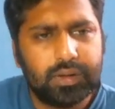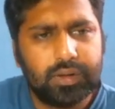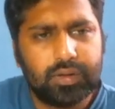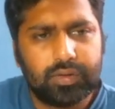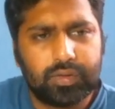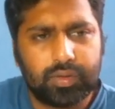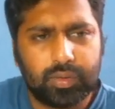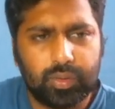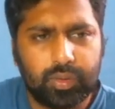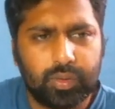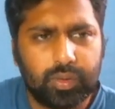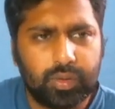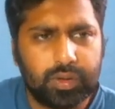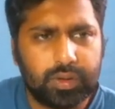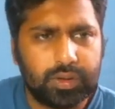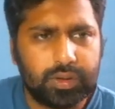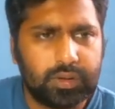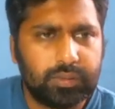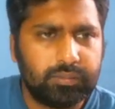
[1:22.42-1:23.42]

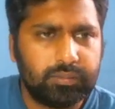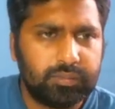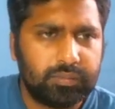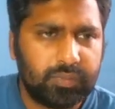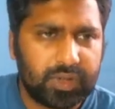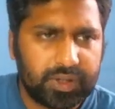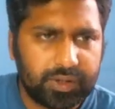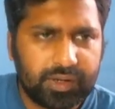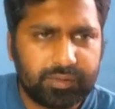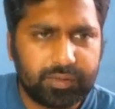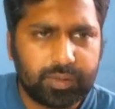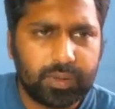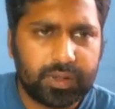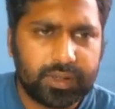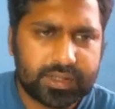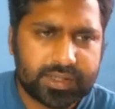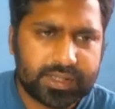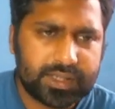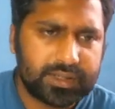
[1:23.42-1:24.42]
So but you have to
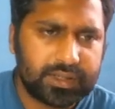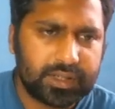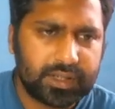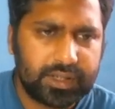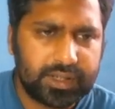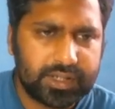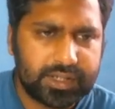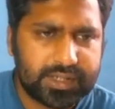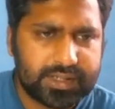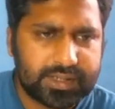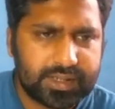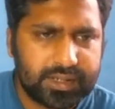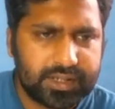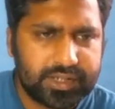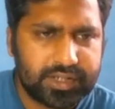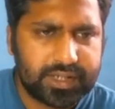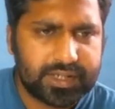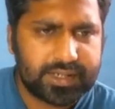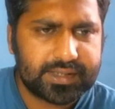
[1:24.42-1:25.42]
understand the conditions.
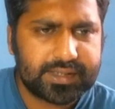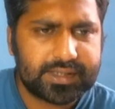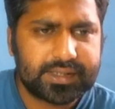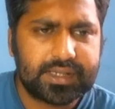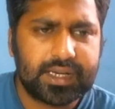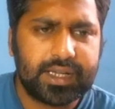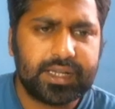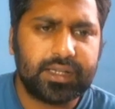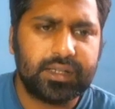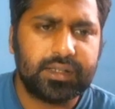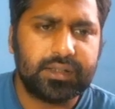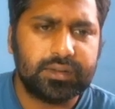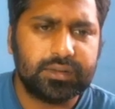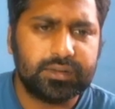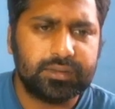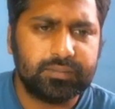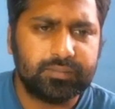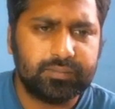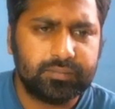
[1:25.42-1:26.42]
Condition is like
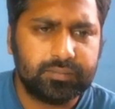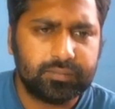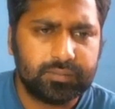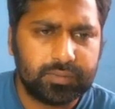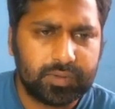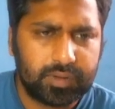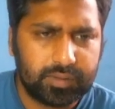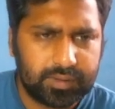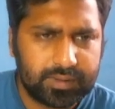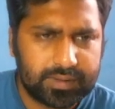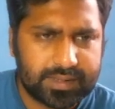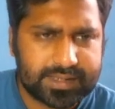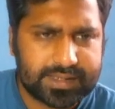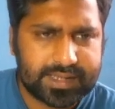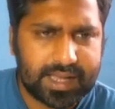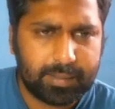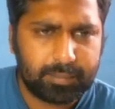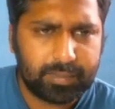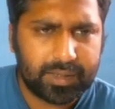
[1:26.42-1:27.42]
this
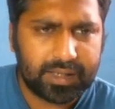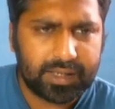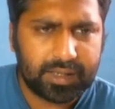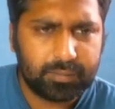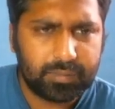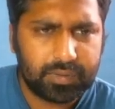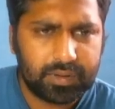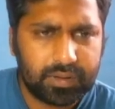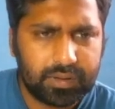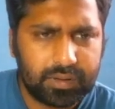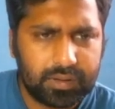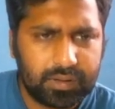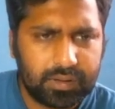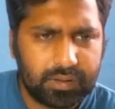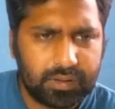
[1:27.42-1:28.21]
is applicable